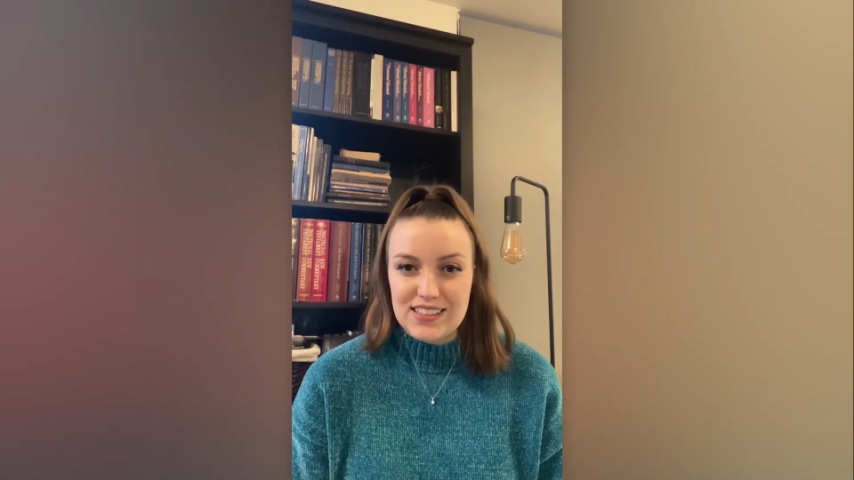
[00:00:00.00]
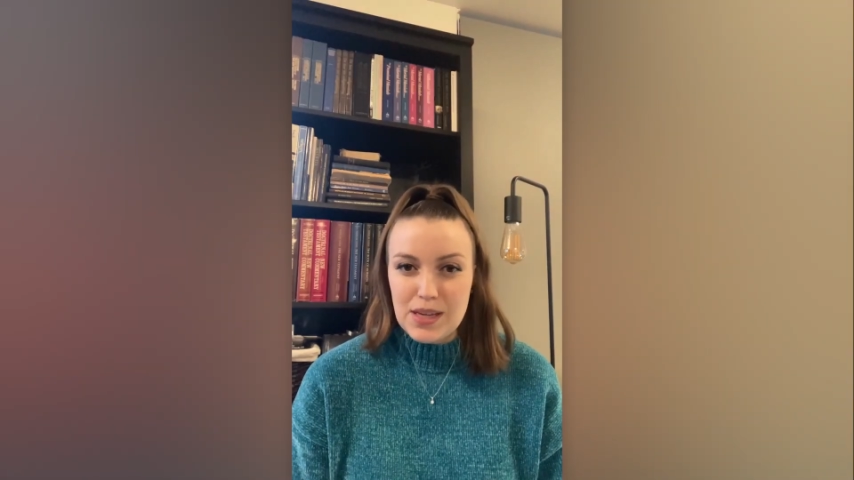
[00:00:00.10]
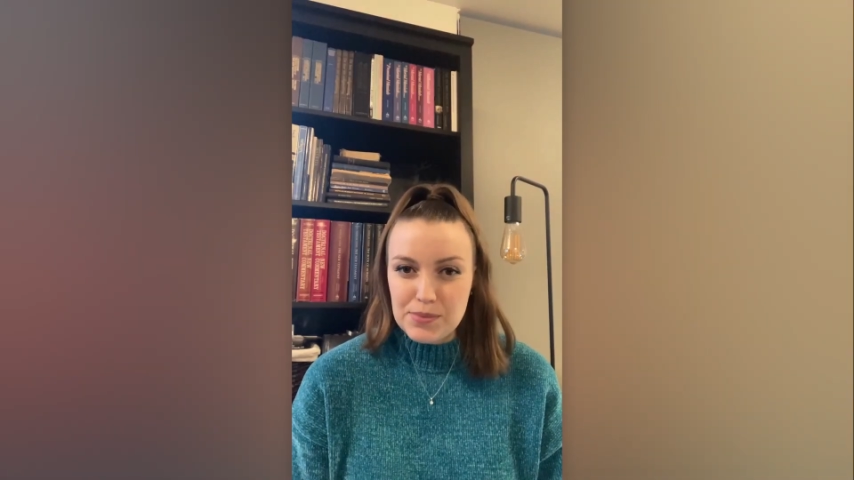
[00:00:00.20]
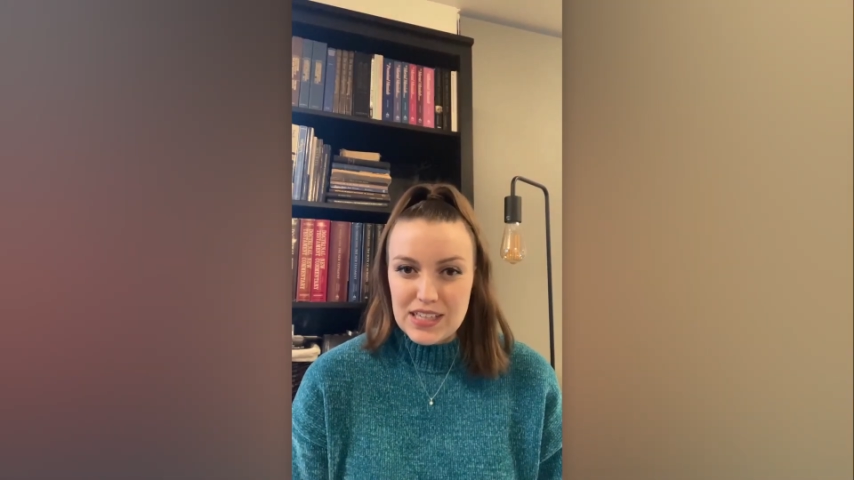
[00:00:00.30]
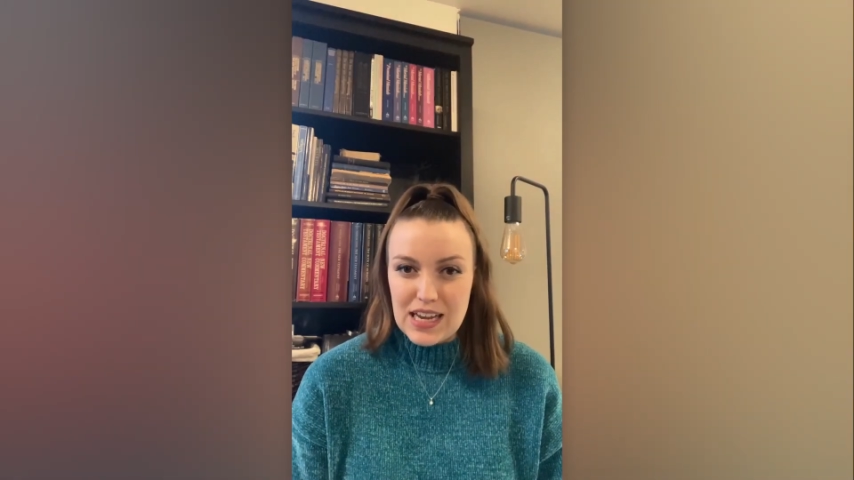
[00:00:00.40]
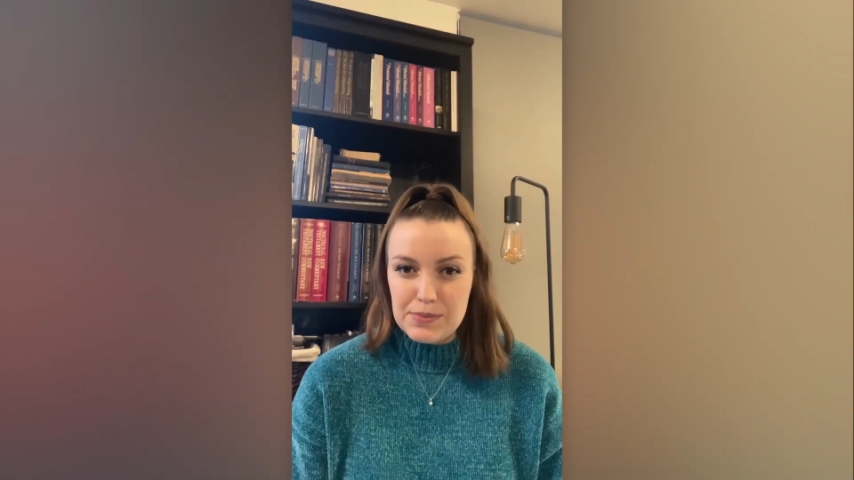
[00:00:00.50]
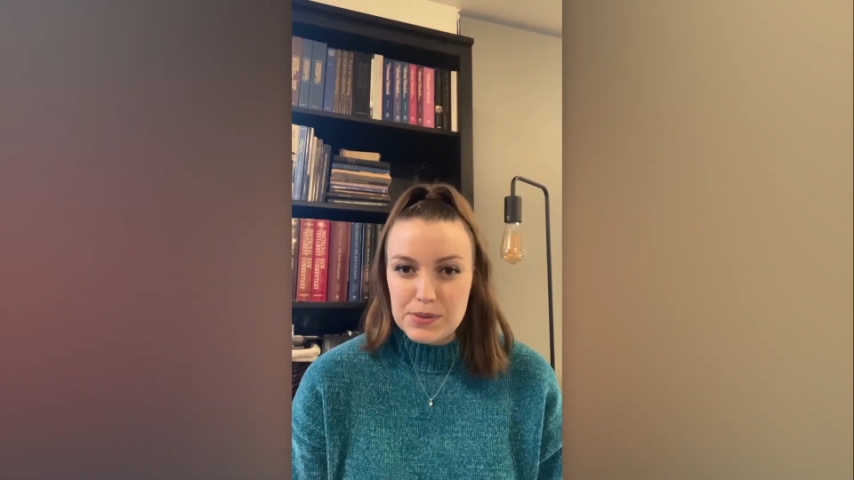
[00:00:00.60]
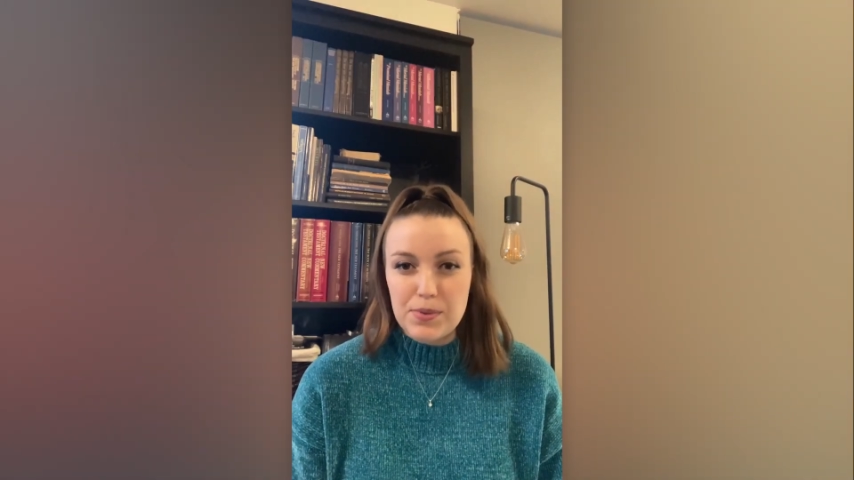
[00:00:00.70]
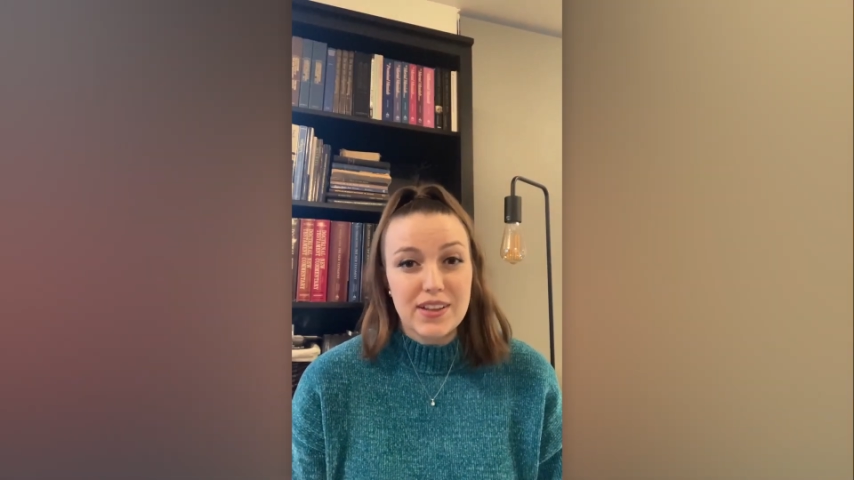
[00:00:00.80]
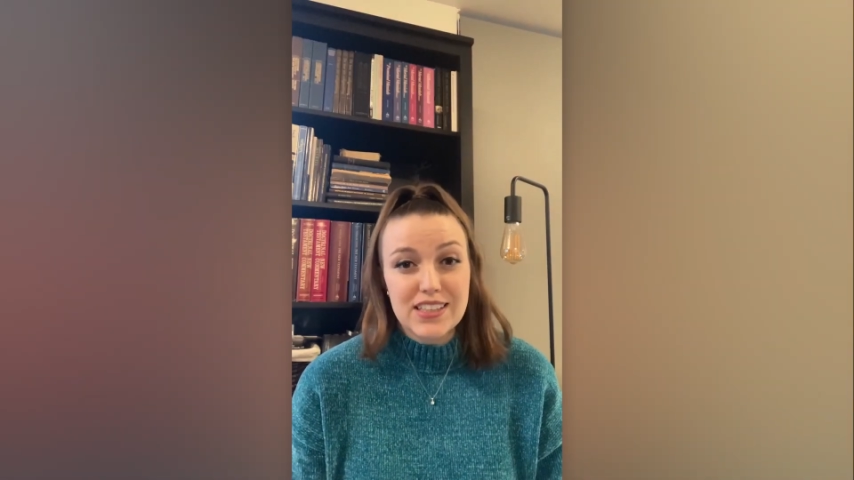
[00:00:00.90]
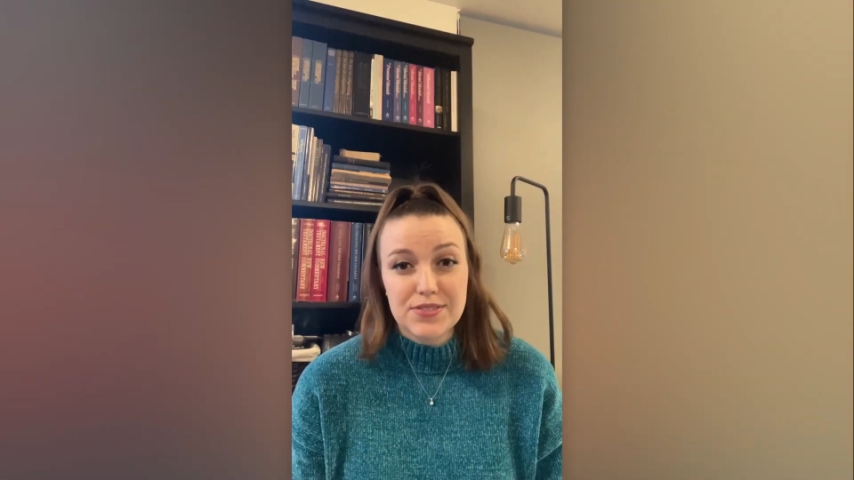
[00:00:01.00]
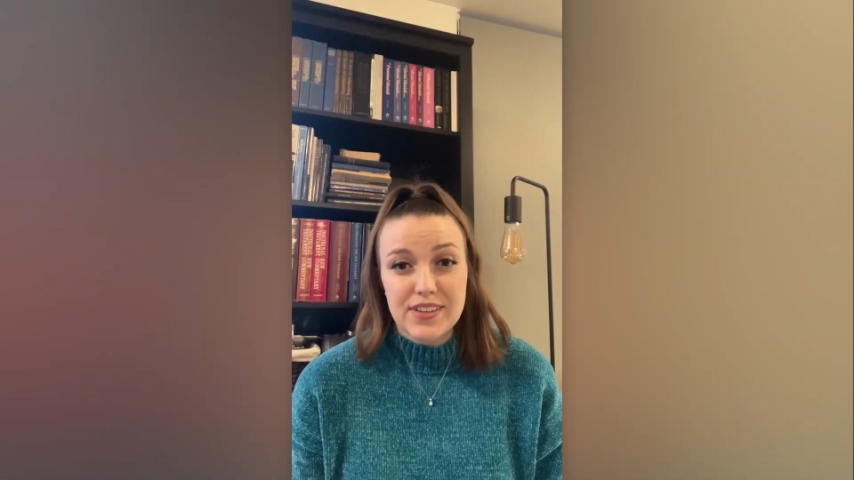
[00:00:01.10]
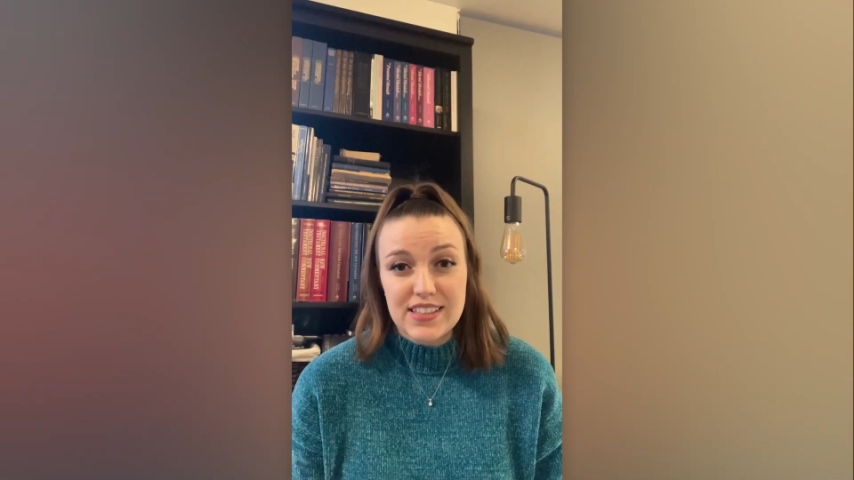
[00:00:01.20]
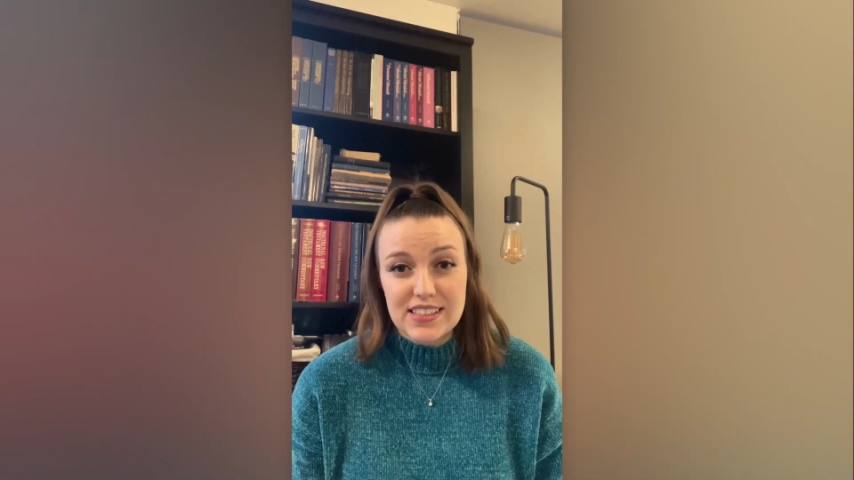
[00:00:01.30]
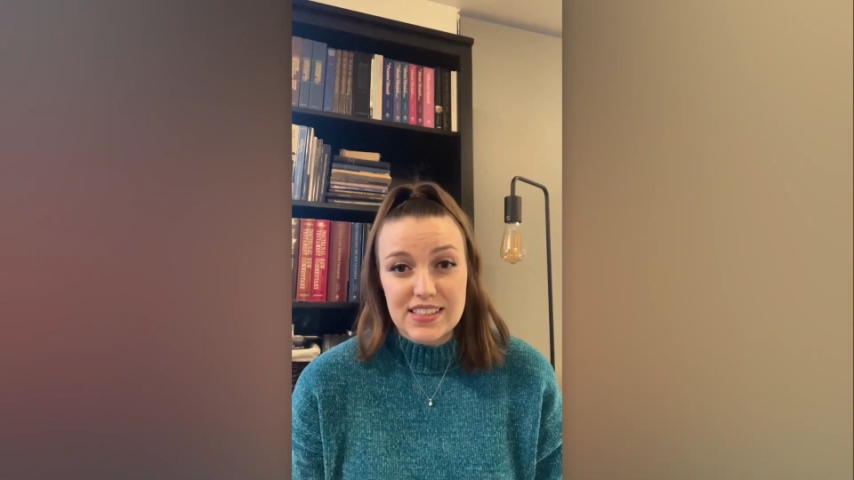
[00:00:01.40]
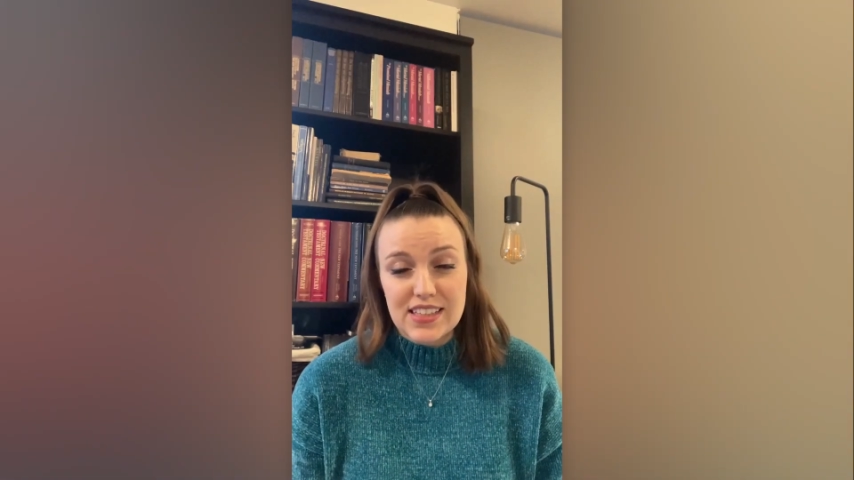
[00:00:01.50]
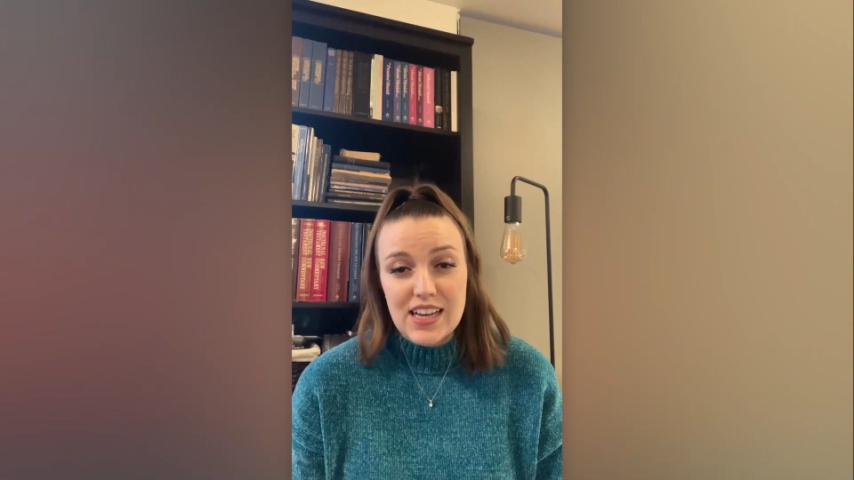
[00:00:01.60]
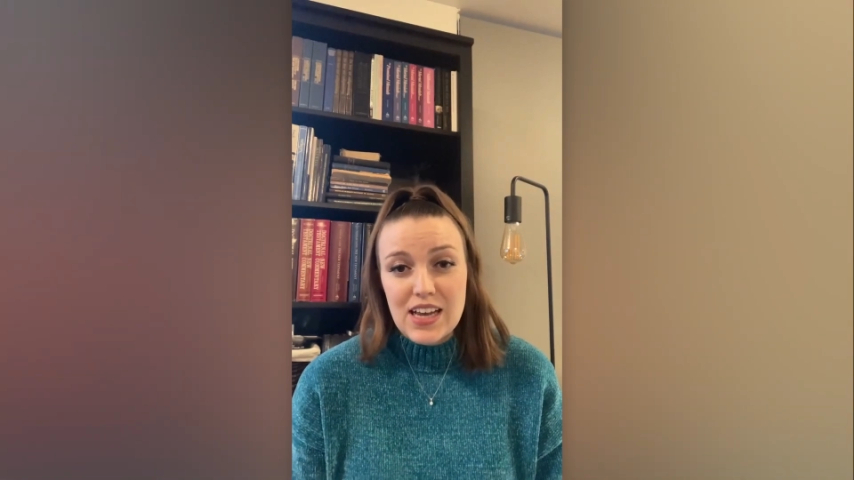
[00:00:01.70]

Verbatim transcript: sometimes, but let's face it,